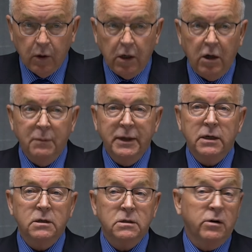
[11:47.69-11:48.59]
along,
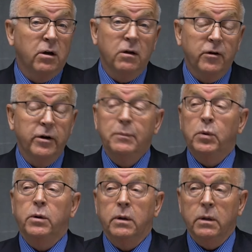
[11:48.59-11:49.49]
because they're all very
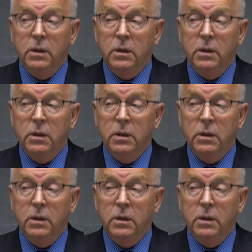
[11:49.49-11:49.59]
important